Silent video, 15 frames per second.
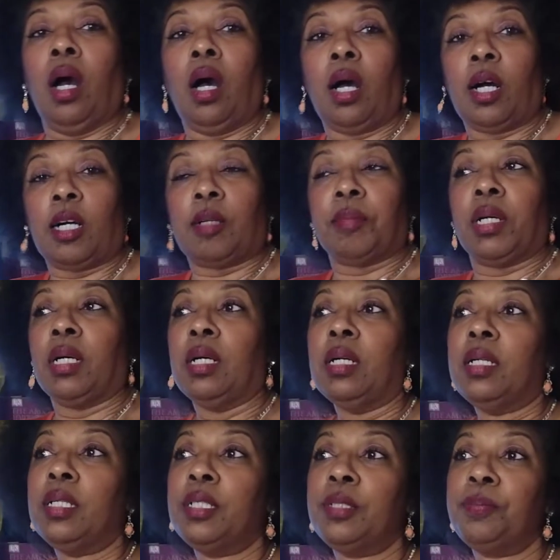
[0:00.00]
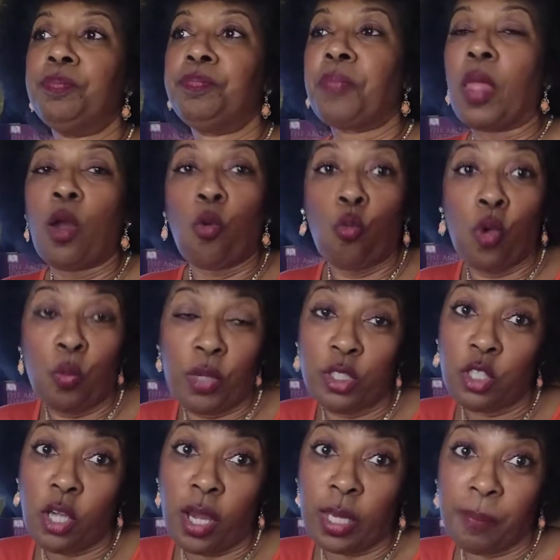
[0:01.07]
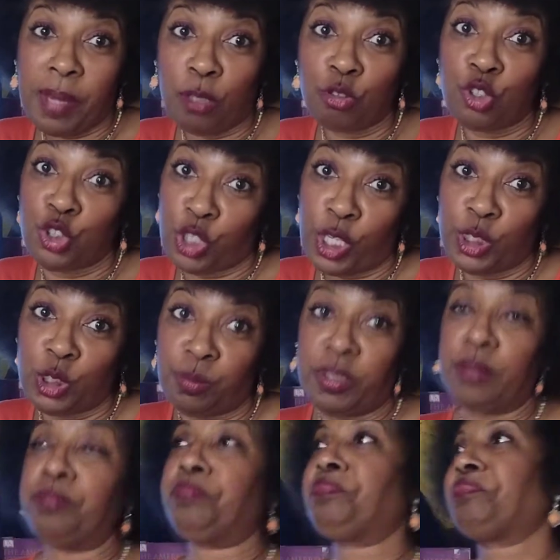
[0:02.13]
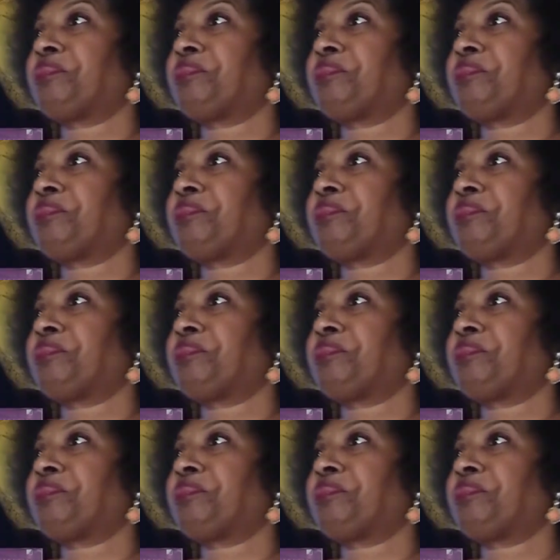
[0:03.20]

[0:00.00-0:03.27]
when we talk about judgment,